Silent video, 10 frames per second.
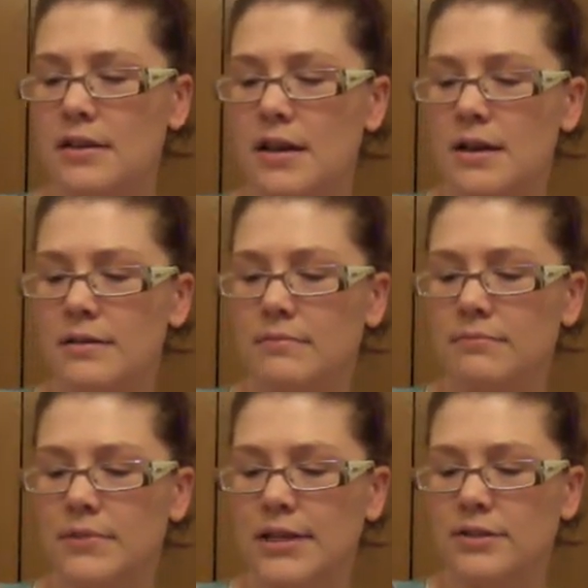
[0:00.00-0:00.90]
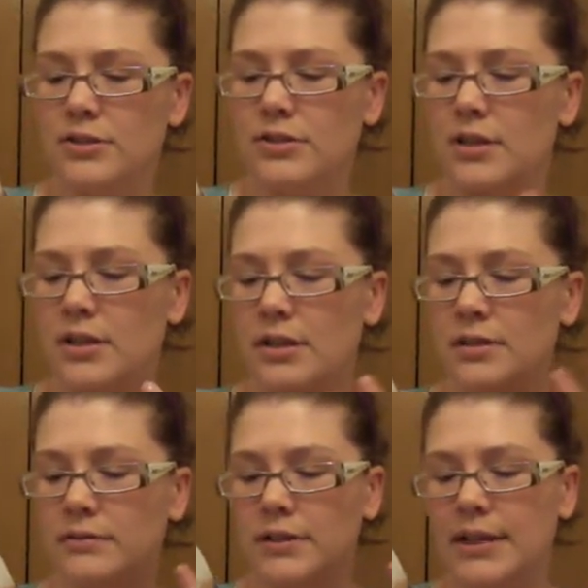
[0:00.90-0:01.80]
and just the,
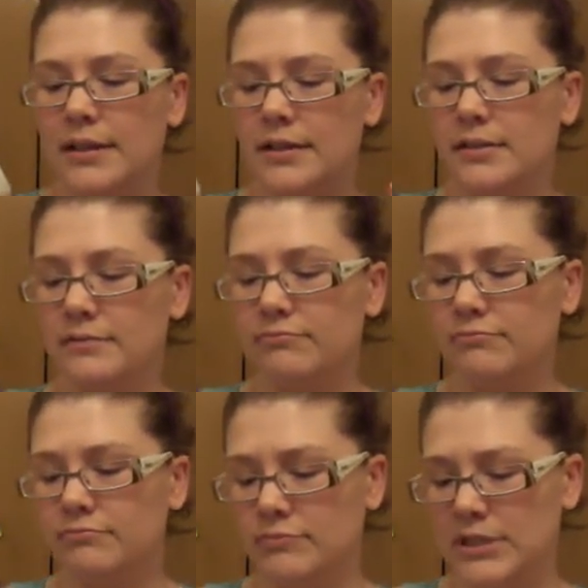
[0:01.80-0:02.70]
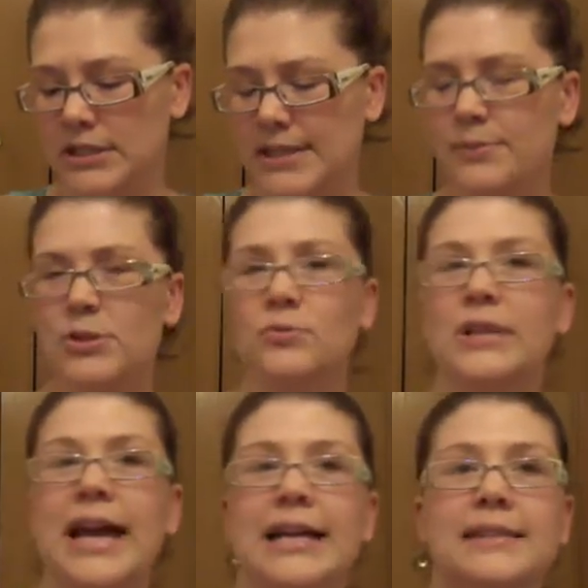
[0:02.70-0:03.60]
like, it seems to
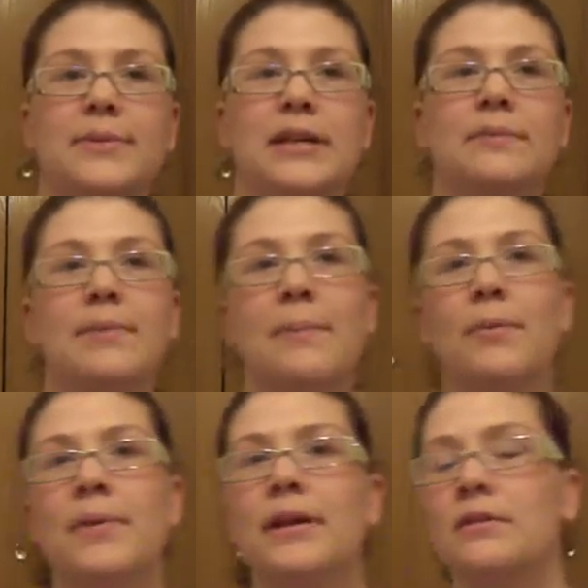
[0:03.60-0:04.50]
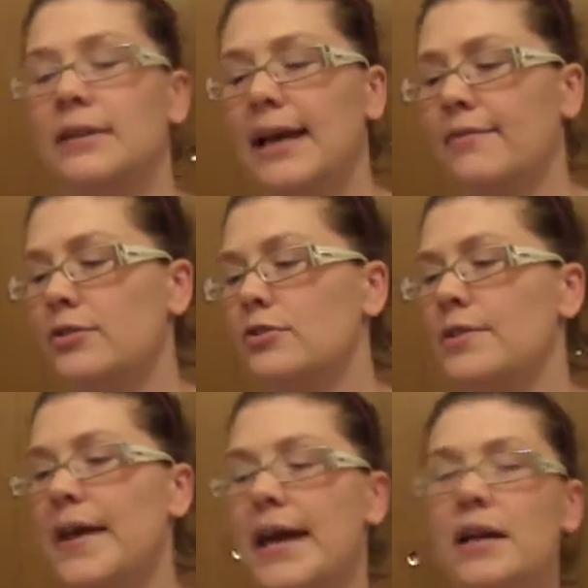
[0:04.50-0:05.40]
relax me, peppermint and lavender
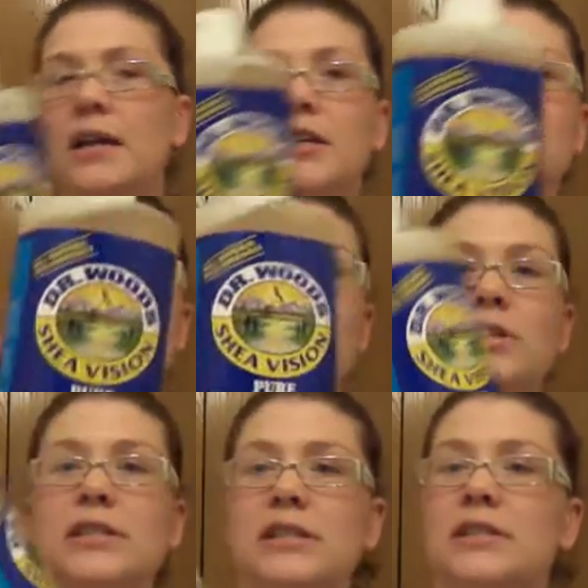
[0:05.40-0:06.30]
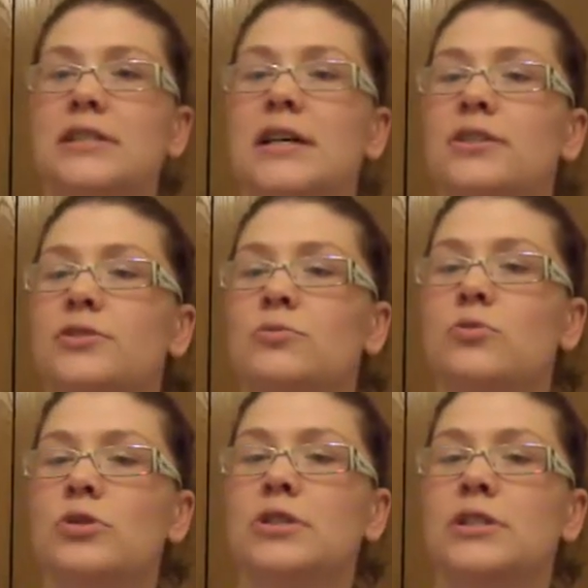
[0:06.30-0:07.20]
and that. So this is Dr.
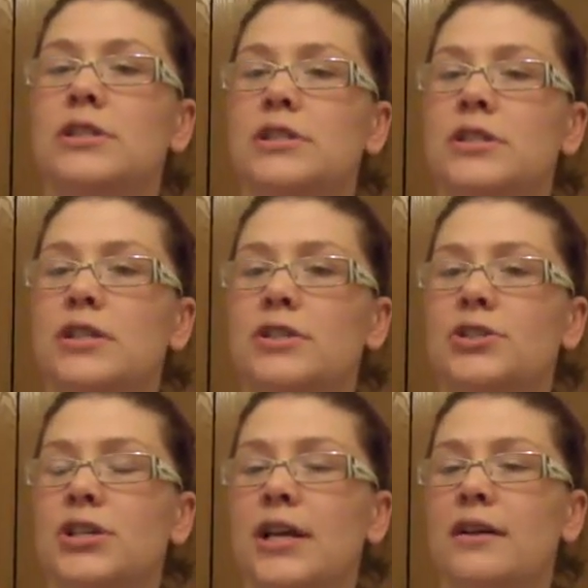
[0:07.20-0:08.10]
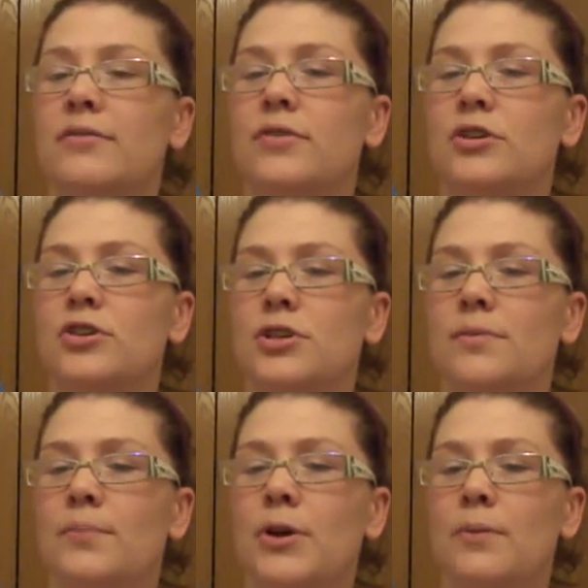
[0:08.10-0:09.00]
Wood's Shea
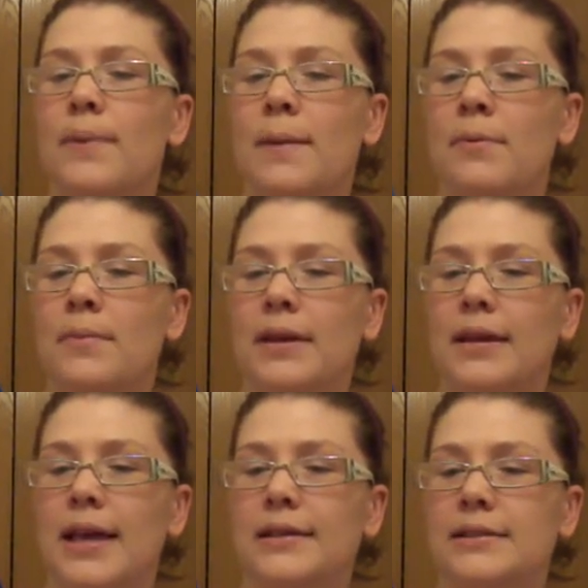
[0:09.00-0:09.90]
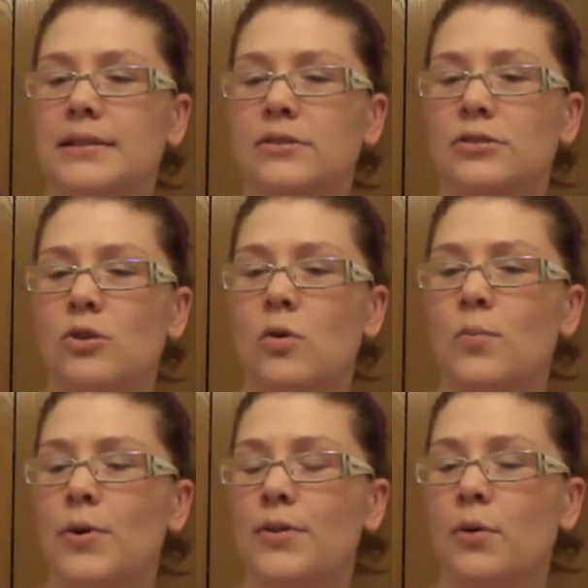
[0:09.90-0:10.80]
version pure peppermint castile
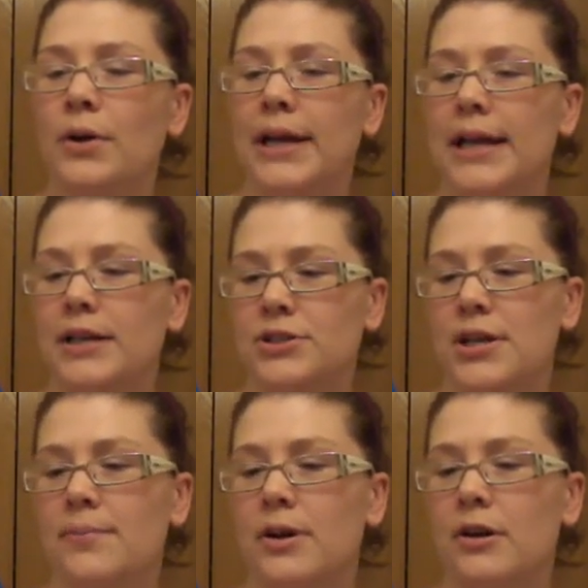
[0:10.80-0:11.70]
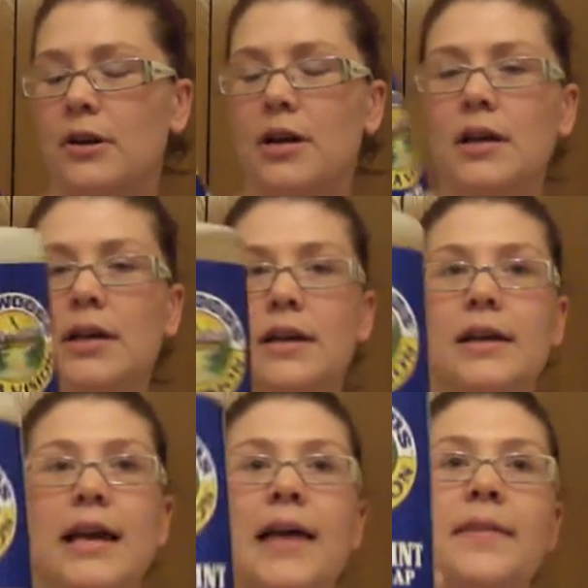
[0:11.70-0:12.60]
soap with organic shea butter,
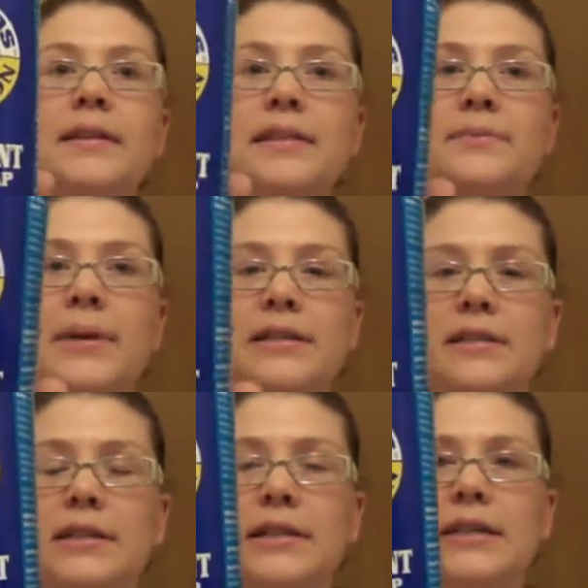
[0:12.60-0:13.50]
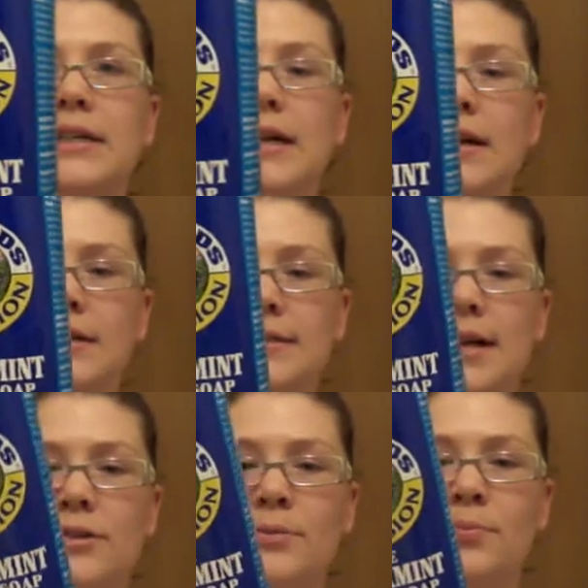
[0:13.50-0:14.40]
and this is basically Dr.